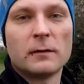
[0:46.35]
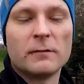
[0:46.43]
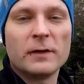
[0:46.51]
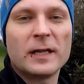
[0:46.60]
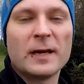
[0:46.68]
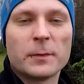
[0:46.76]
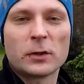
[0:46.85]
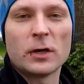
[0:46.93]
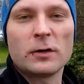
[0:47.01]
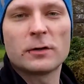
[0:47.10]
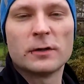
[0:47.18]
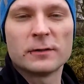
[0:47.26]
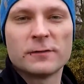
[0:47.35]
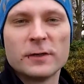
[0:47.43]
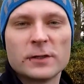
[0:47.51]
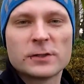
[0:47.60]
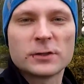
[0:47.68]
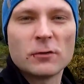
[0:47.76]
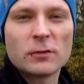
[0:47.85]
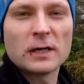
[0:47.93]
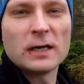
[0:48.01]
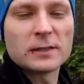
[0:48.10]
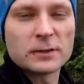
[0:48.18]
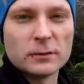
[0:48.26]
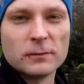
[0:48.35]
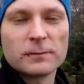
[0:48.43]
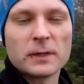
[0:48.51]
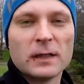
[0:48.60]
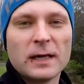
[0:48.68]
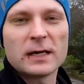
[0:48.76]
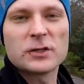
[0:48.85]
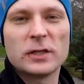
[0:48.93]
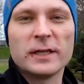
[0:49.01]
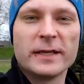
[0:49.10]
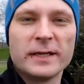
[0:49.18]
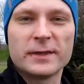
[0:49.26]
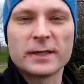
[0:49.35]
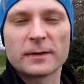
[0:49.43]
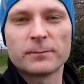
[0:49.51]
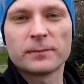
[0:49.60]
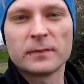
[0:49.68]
William the Conqueror's first stone castle, largely intact.